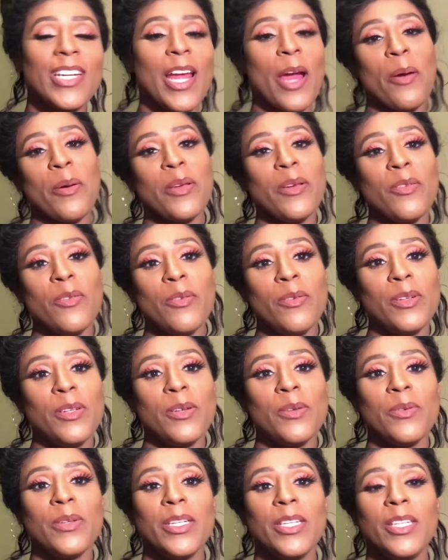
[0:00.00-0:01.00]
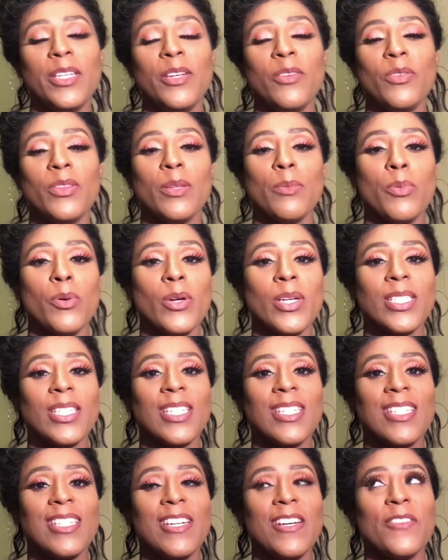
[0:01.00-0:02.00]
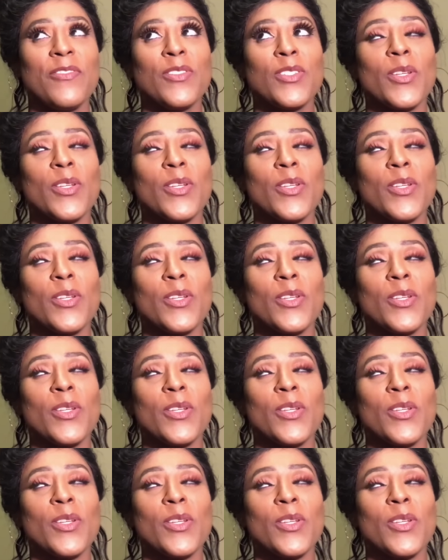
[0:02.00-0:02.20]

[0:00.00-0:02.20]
How are you doing? You and the boys and stuff.